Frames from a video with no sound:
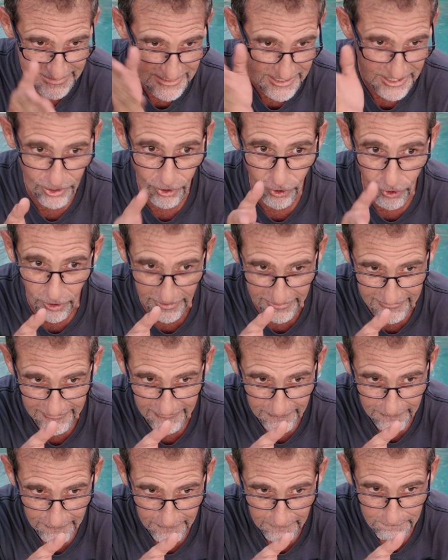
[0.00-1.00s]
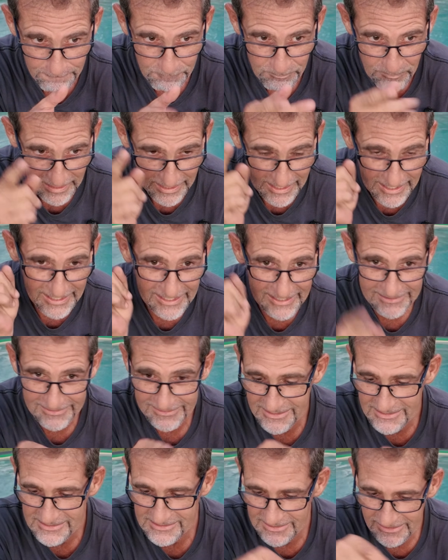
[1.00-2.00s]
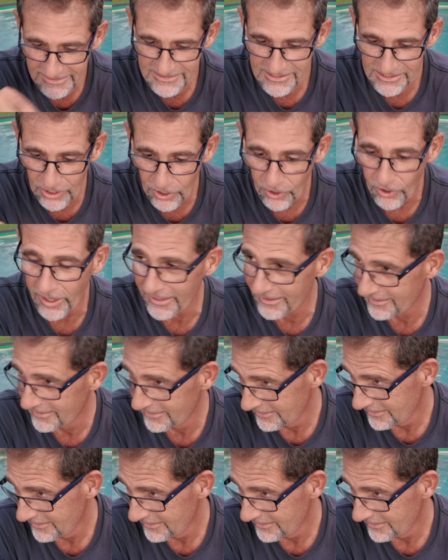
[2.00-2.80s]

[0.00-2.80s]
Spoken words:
tonight and hit this thing tonight,